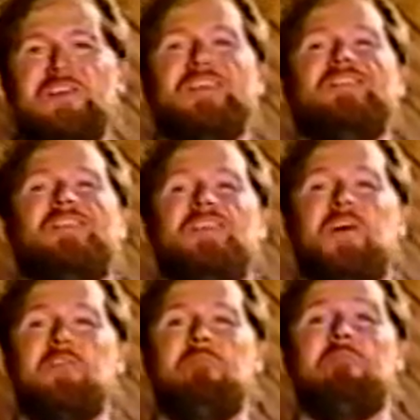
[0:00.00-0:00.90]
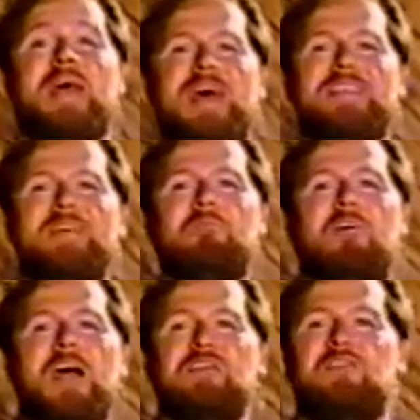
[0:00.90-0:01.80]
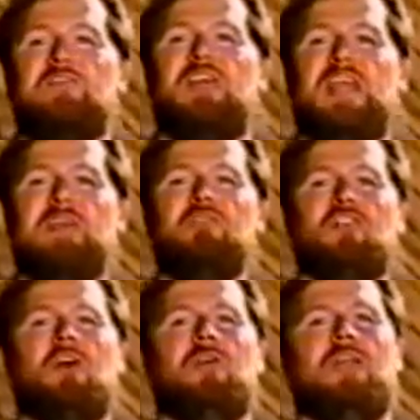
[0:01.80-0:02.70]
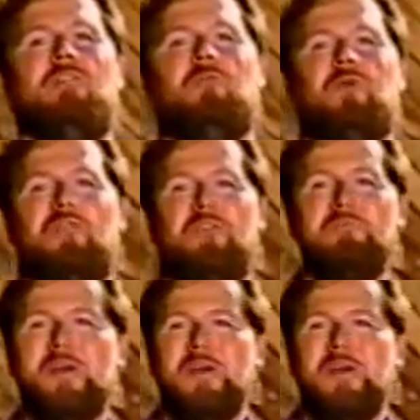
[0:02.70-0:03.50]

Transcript: Yes, it's another maddening round of game show here in Winthrop.